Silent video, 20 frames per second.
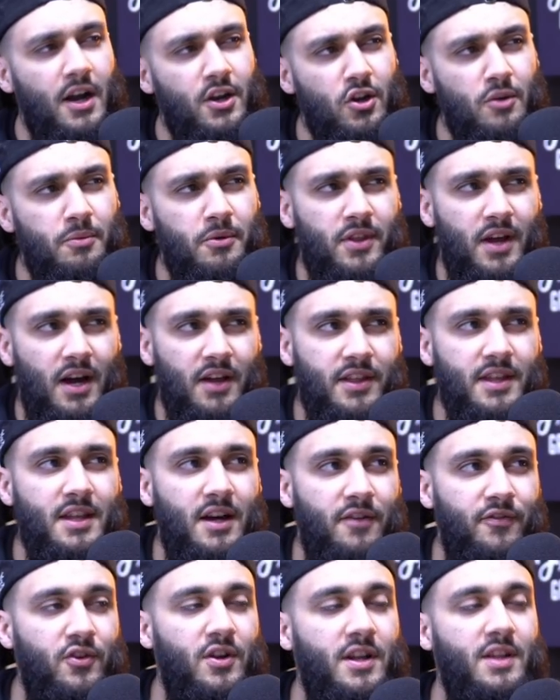I don't know about that.
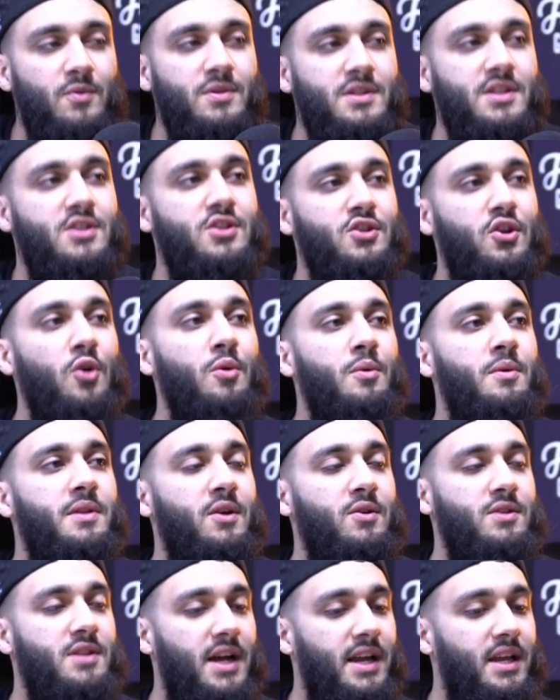I feel like there was a scope.
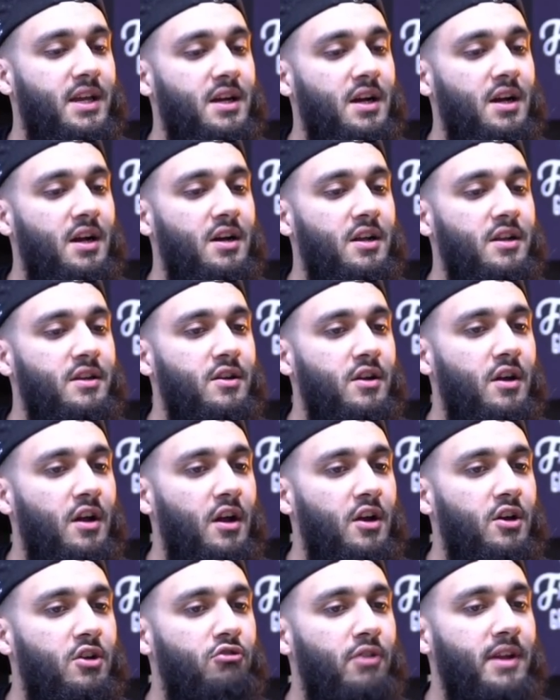There was like a
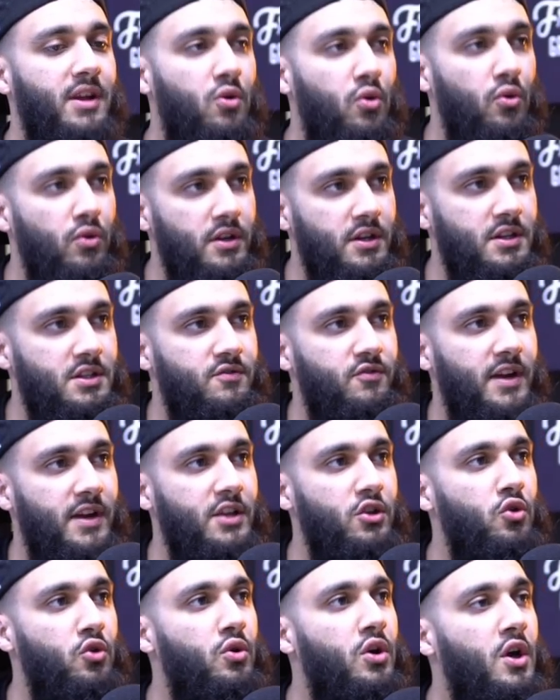great audience for
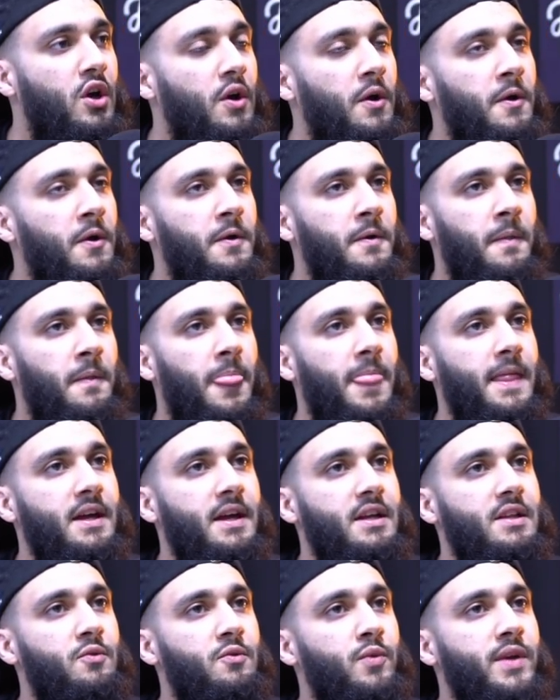it, and
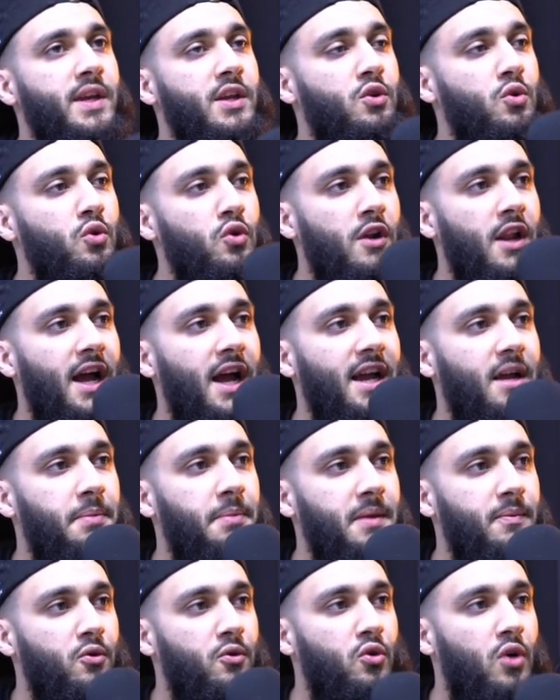we do lack
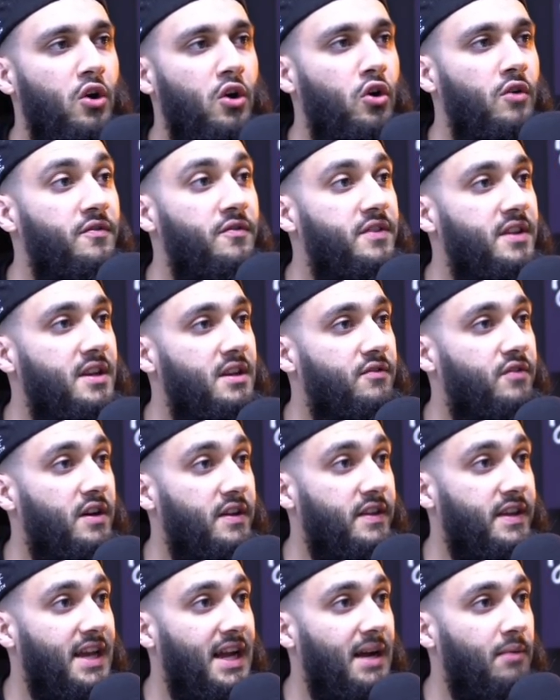people who are confident in
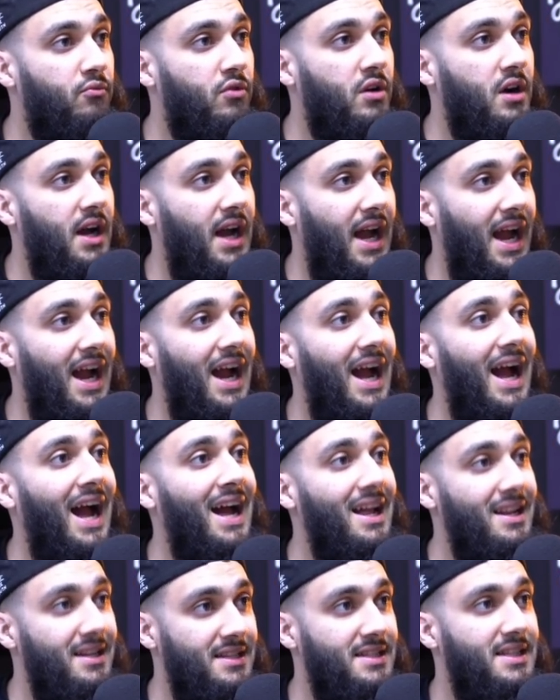front of the camera
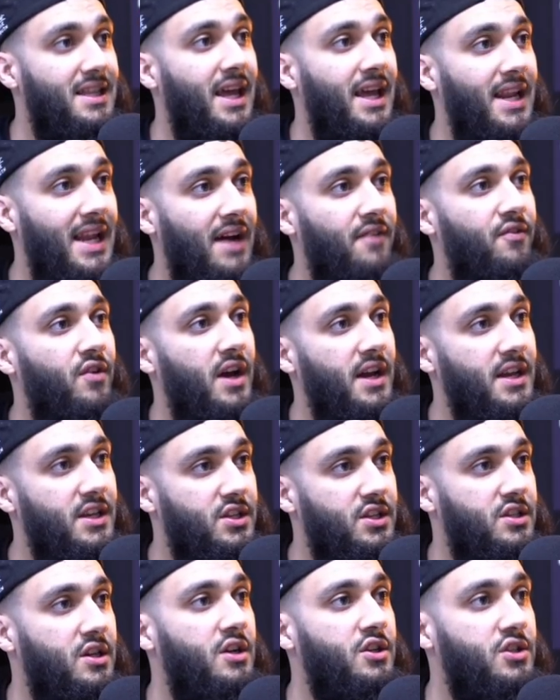and then have like
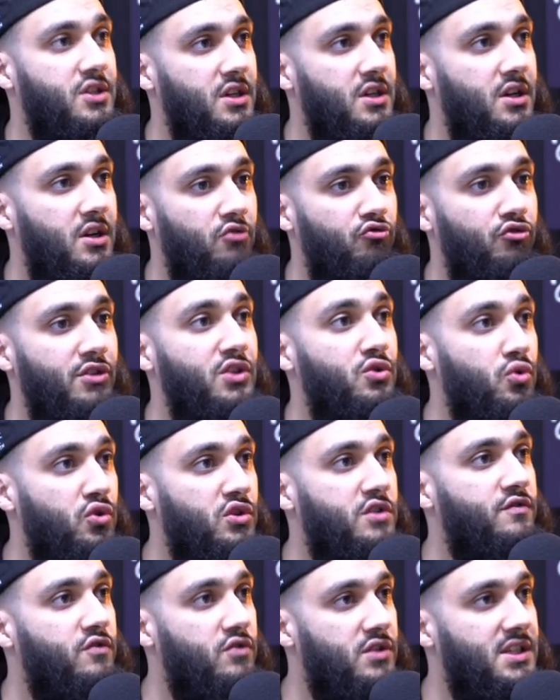such a
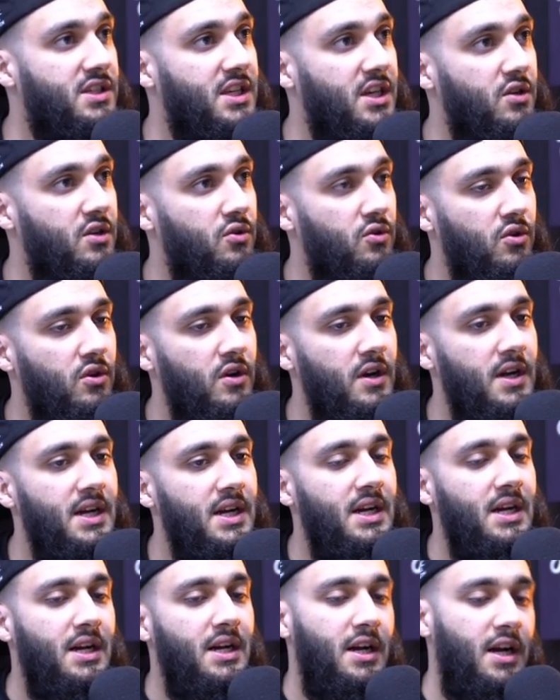resourceful skill,
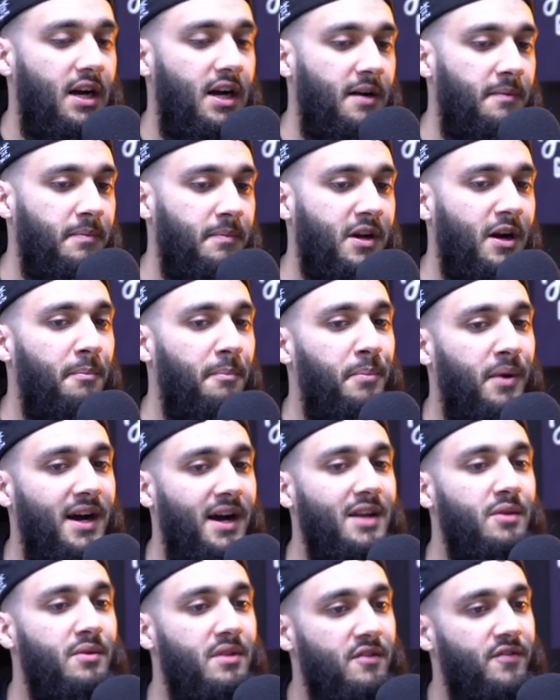
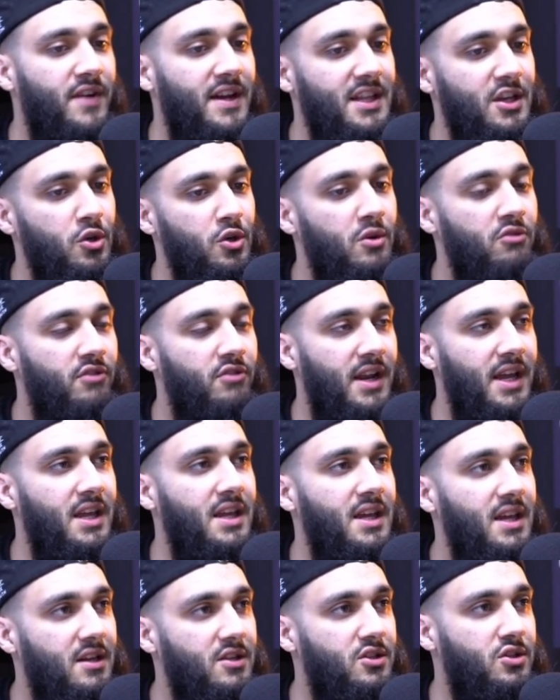combined with the fact that you are
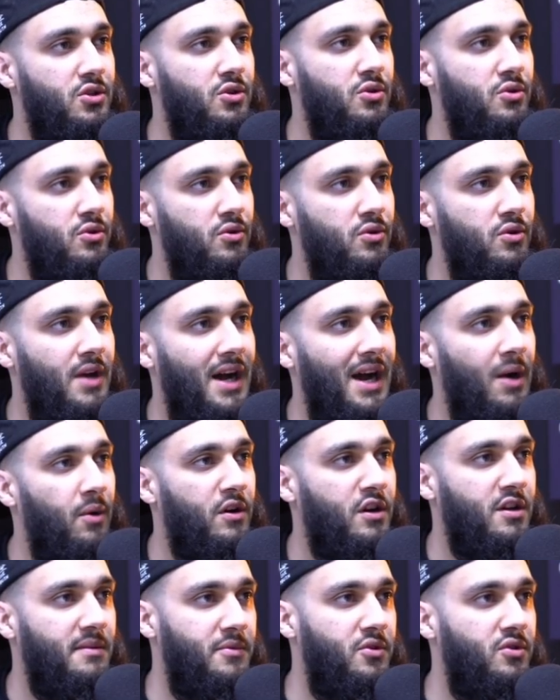relating to
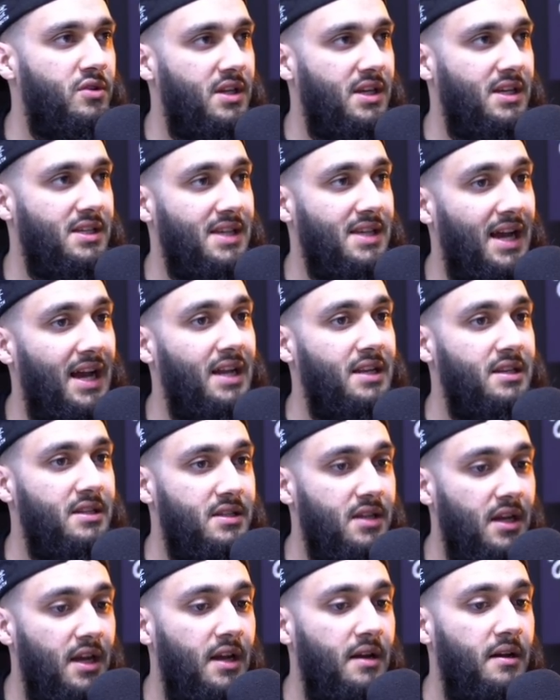our communities,
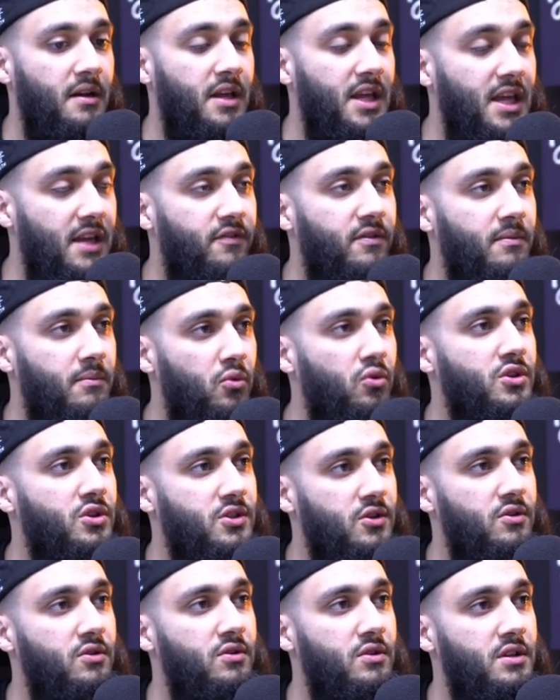and even more
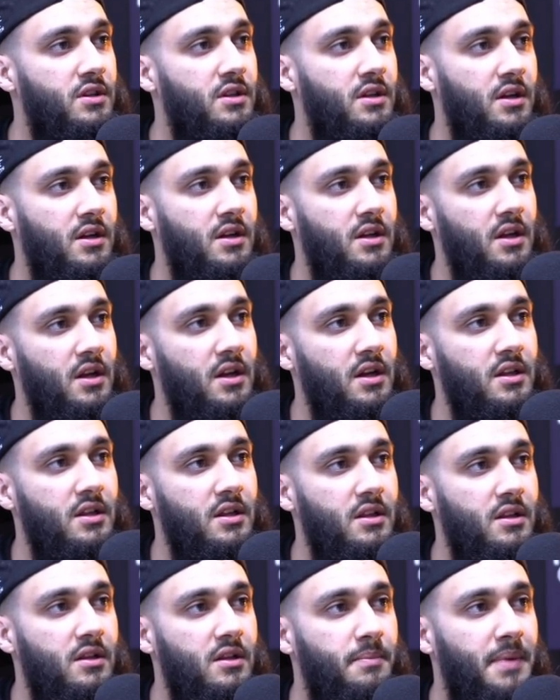so
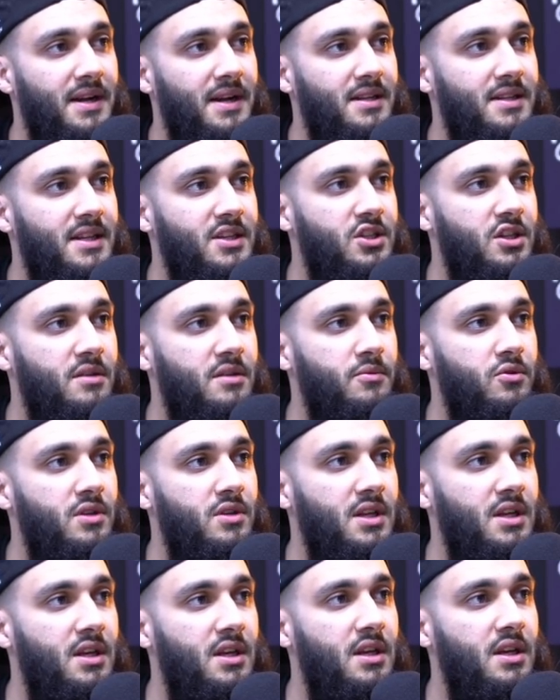the Bangladeshi
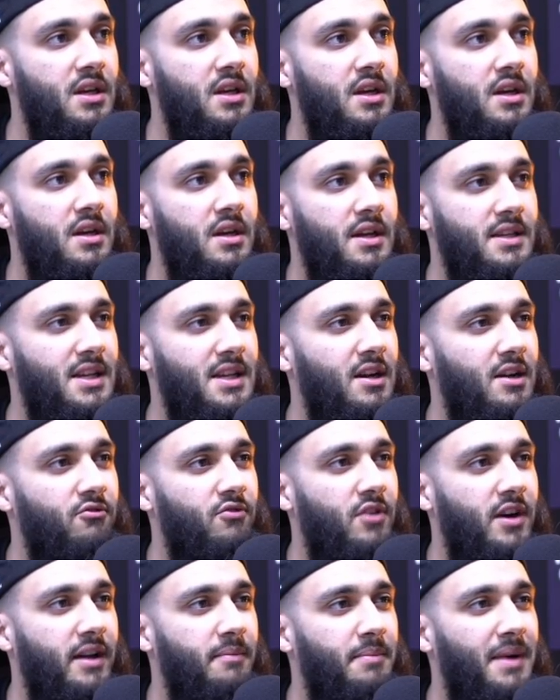community. Is that
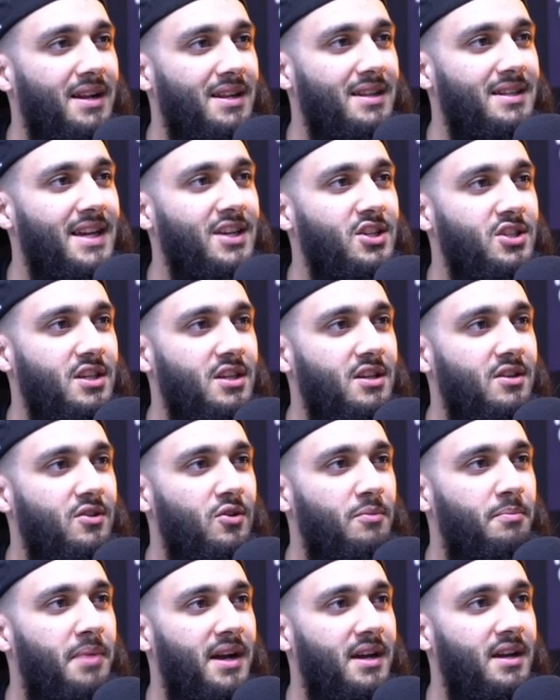right? Bangladeshi
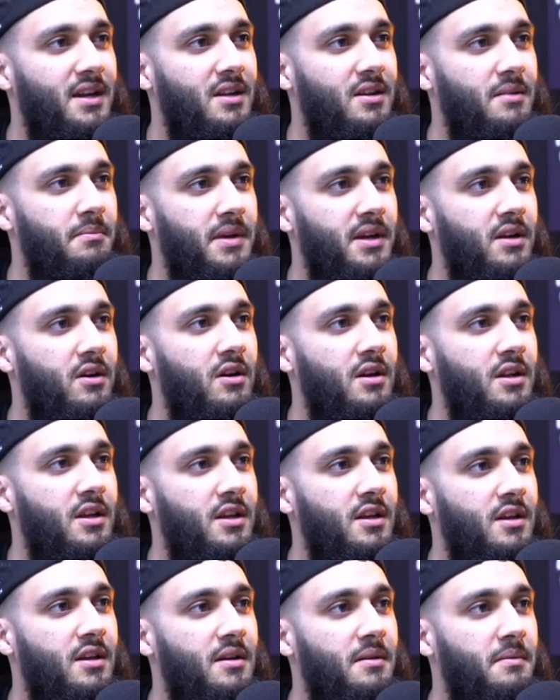or Bengali?
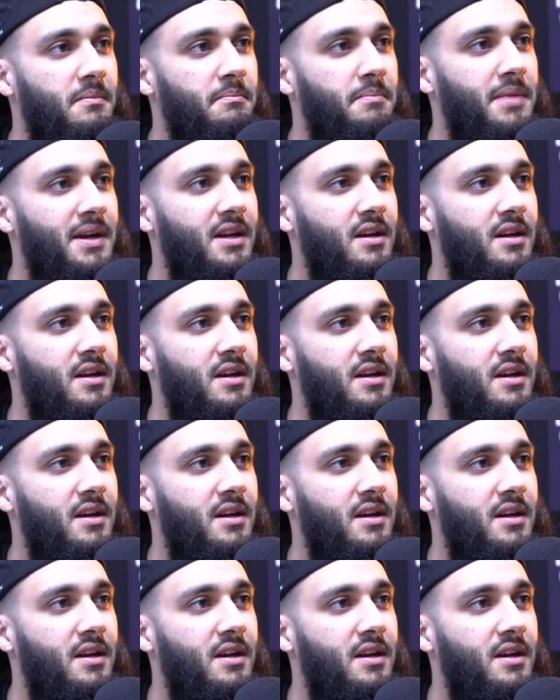Bangladeshi.